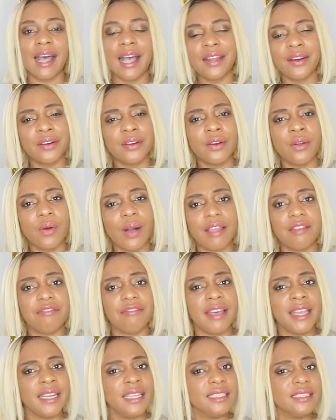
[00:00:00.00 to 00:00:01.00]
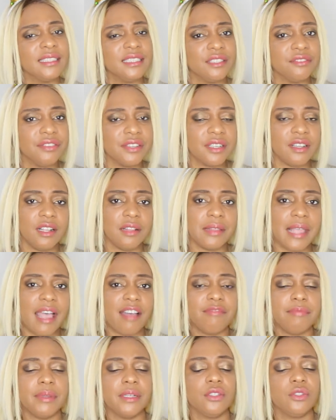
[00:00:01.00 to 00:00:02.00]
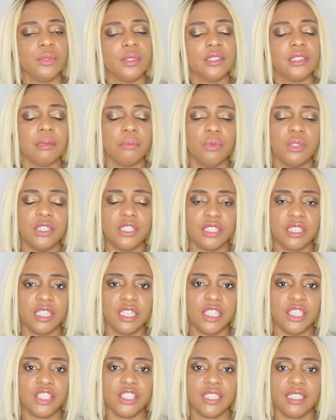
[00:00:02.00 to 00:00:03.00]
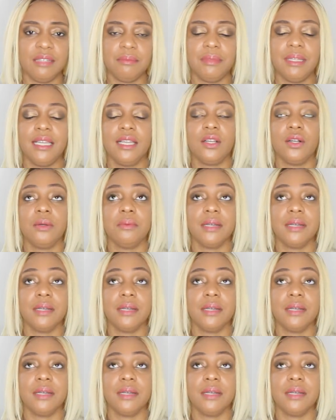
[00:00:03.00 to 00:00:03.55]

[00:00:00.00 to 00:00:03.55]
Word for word: I don't know, I find it difficult. I've been doing some research and I'm like,